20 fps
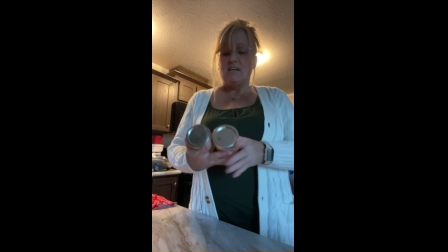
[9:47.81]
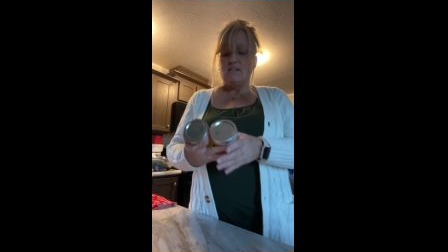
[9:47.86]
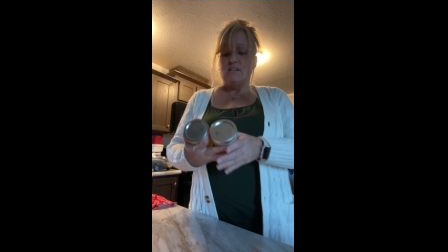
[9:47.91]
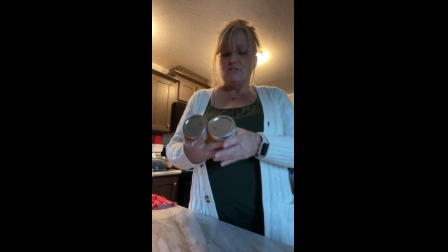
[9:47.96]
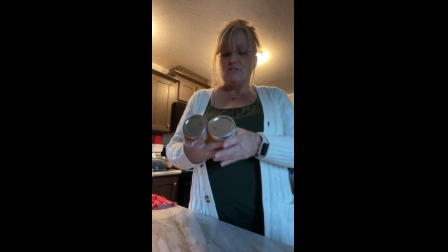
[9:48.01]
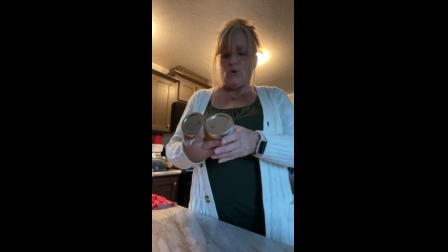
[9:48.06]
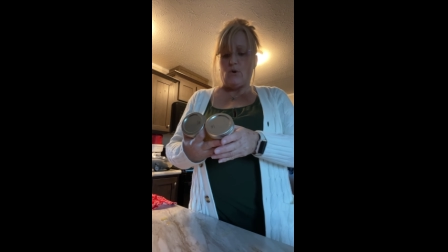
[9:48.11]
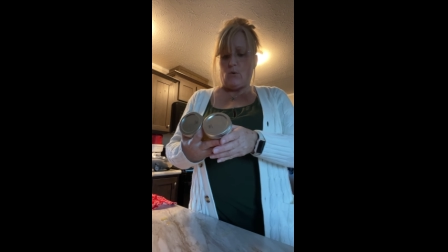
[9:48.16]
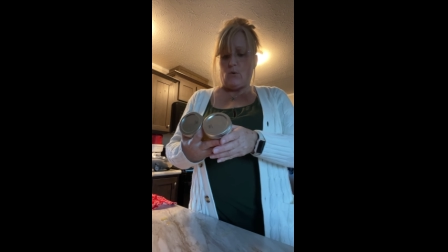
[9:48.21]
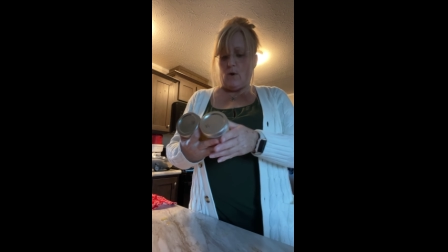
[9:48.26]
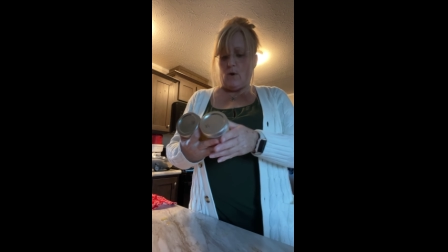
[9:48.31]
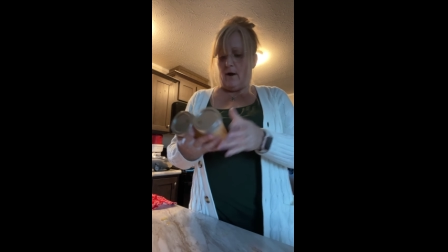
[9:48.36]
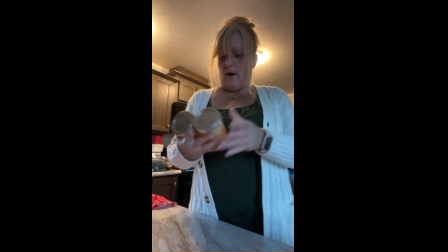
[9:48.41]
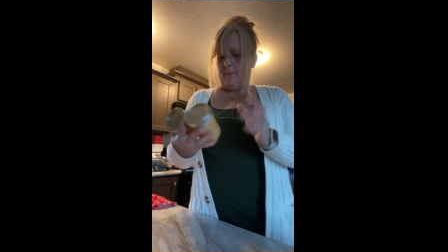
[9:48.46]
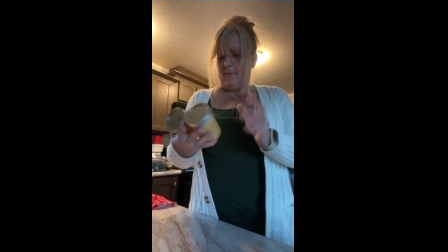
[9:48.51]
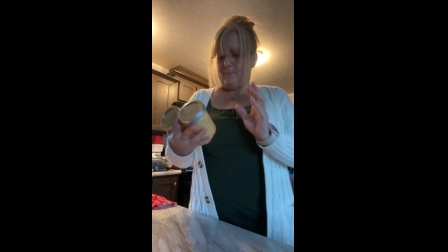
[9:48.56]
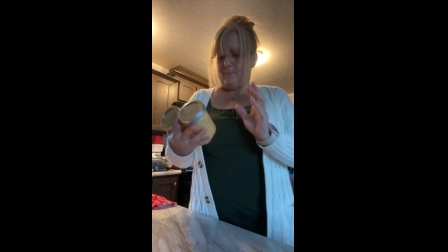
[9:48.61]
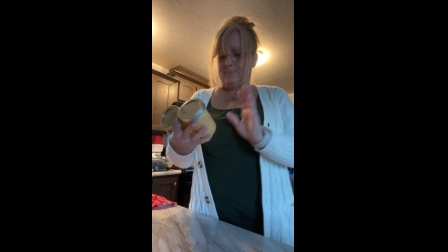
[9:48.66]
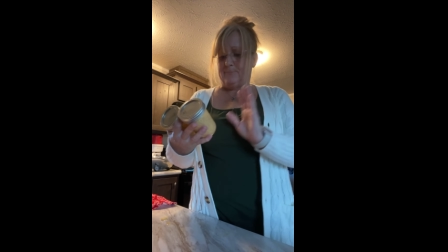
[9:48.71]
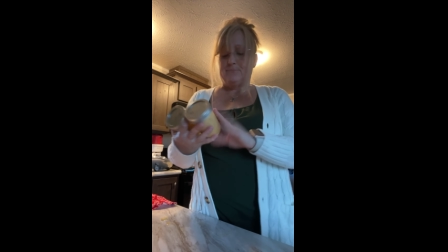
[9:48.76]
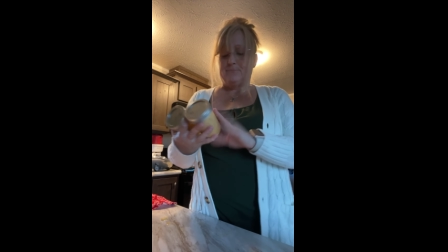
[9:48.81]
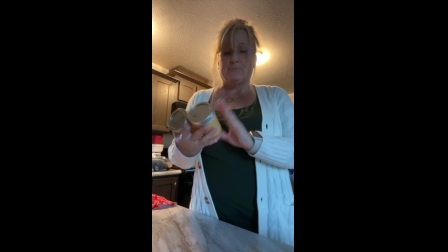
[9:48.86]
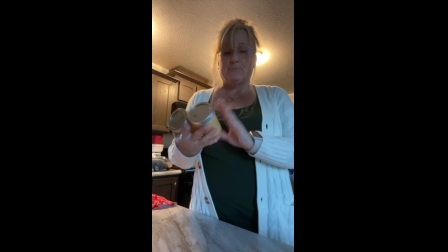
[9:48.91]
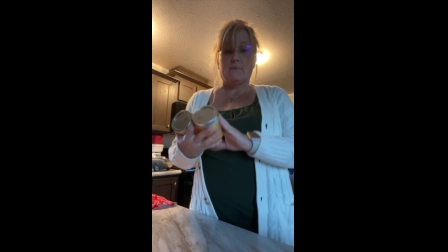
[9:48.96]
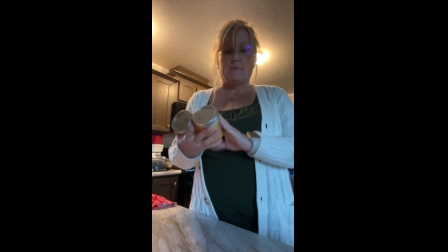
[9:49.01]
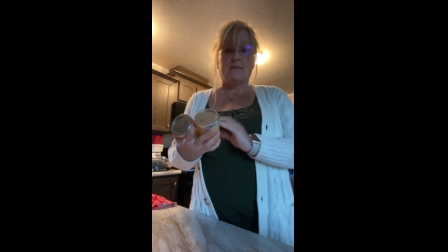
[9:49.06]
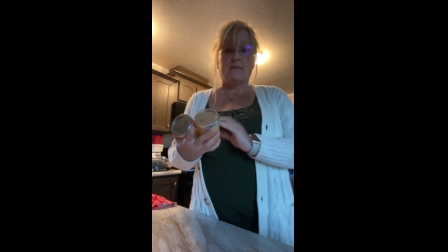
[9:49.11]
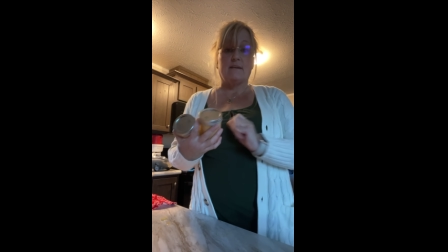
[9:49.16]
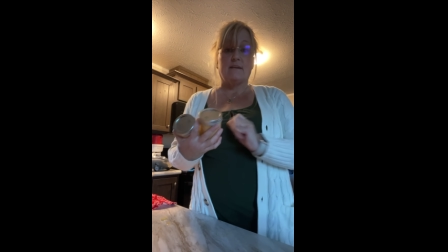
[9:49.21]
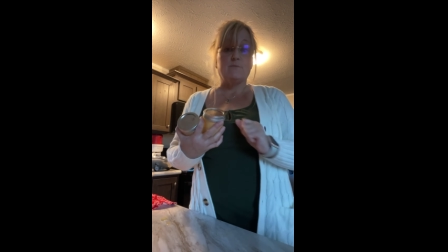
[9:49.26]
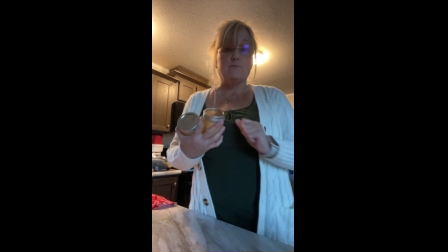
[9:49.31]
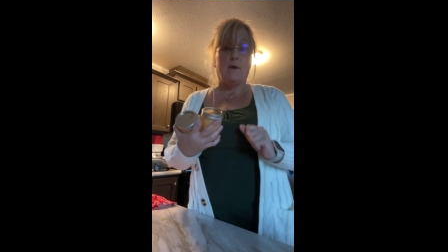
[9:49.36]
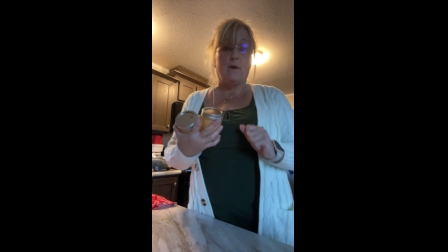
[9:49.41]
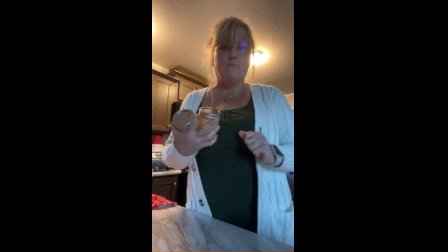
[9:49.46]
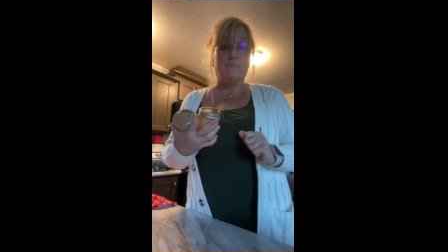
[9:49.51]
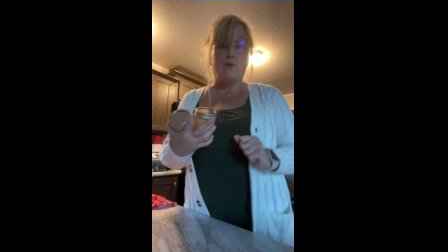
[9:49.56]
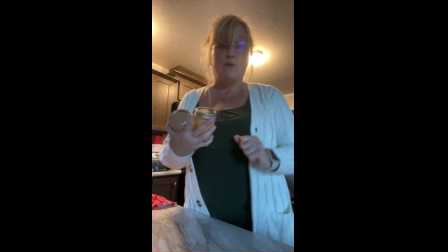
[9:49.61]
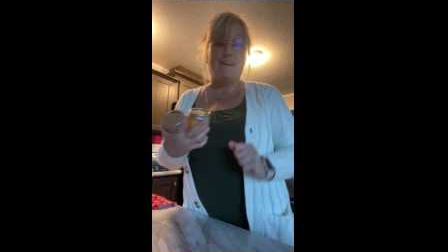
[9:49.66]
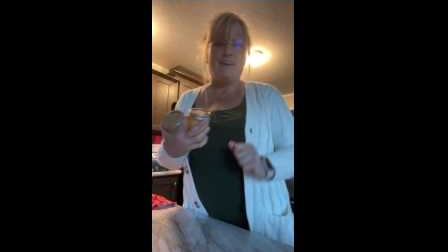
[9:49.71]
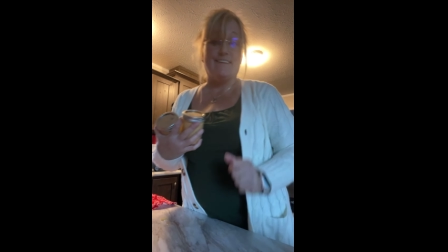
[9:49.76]
So that's why I'm
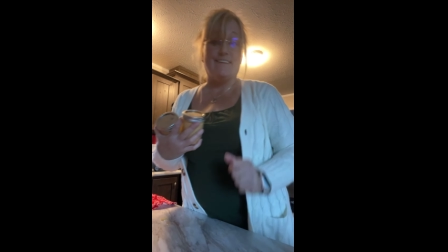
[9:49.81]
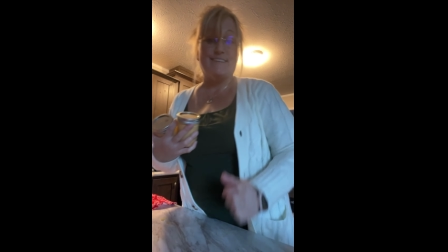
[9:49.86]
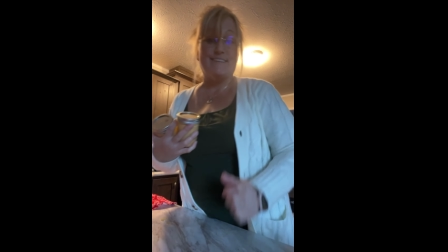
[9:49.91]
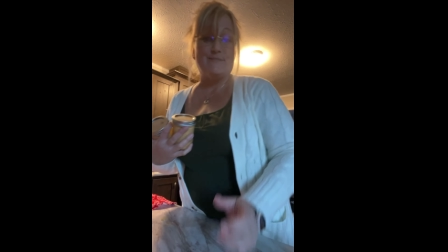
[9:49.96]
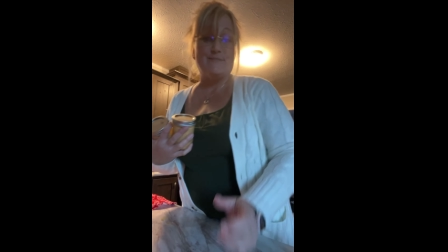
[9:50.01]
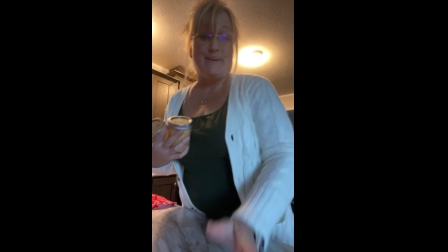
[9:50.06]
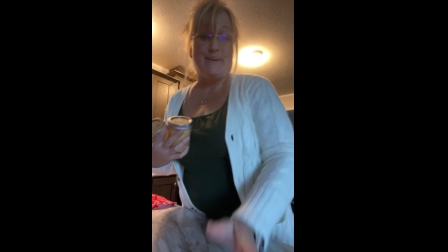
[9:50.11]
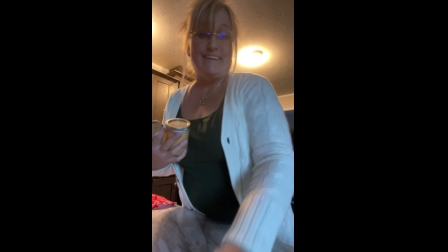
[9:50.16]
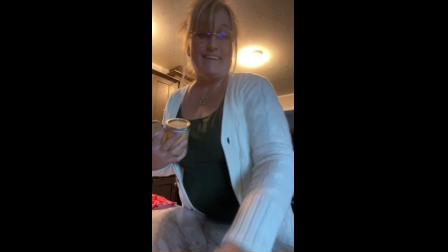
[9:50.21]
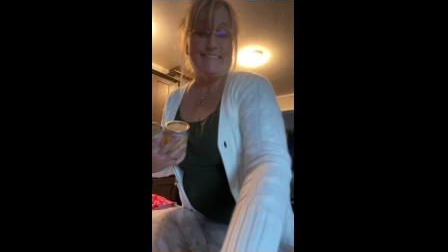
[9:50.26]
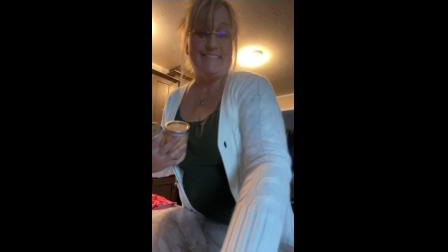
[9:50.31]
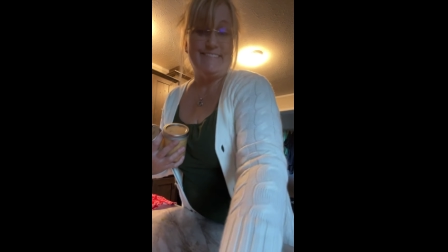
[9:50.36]
trying it this way.